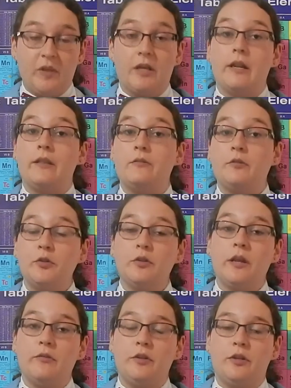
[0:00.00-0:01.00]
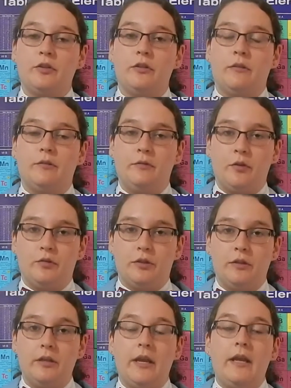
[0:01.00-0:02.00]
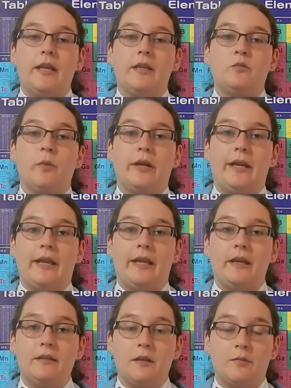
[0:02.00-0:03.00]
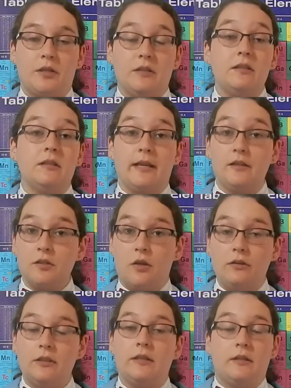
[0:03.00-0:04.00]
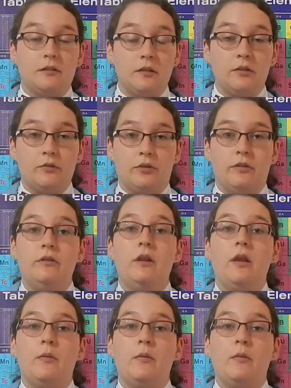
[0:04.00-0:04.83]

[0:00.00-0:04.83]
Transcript: Now, the official definition of diffusion is when a substance, like salt in a solution,